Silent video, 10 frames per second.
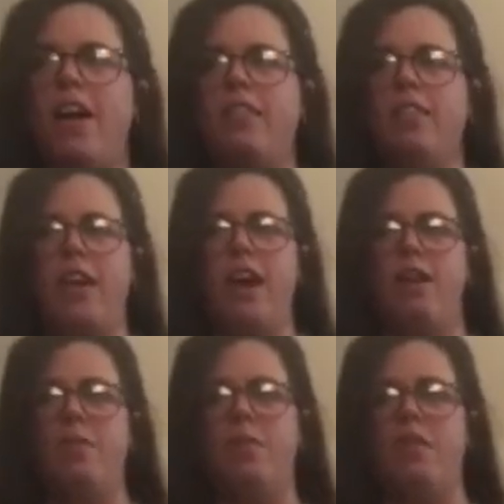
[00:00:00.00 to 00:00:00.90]
look at
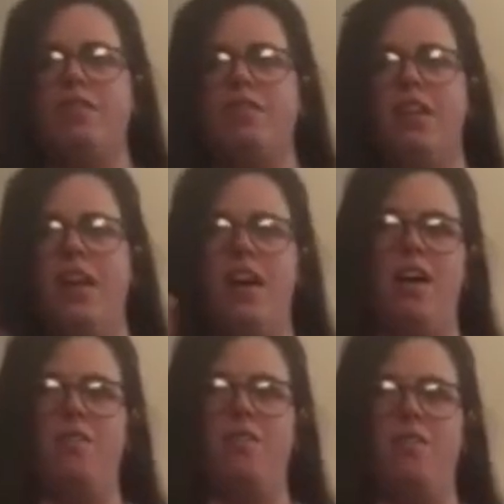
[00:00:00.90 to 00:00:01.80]
him. They're in love, and
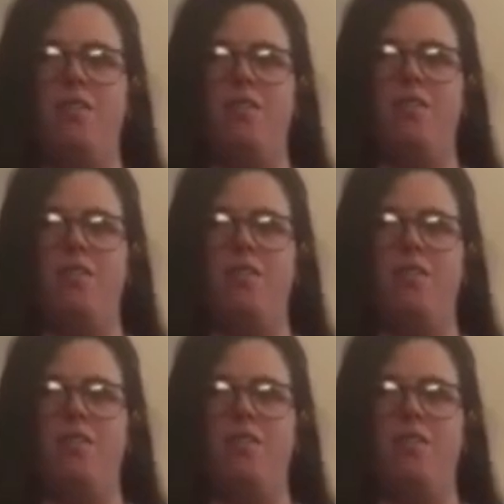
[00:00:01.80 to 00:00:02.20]
you're just you get all